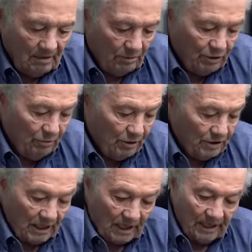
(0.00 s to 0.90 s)
When you want to
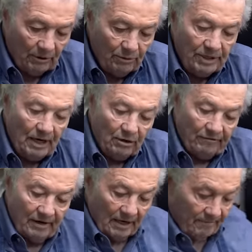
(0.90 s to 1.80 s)
take liquid out
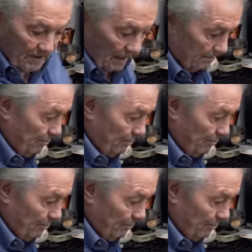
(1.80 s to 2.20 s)
of a, a